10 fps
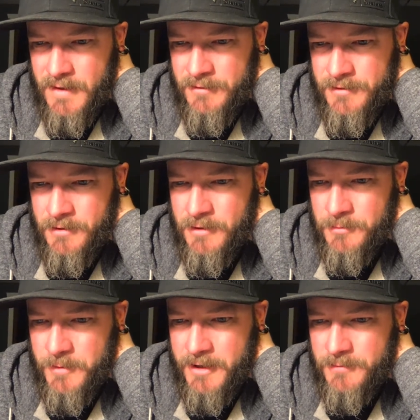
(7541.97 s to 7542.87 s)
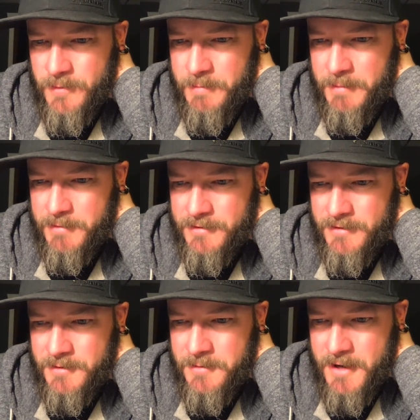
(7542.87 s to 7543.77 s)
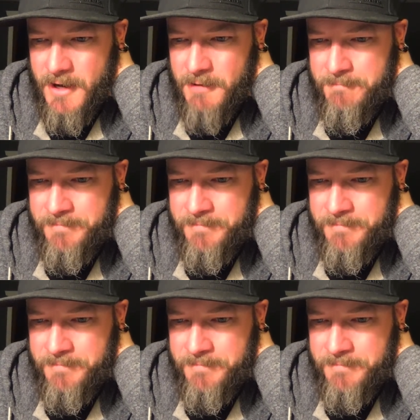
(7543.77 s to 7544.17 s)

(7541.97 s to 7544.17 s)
So there's ways for people to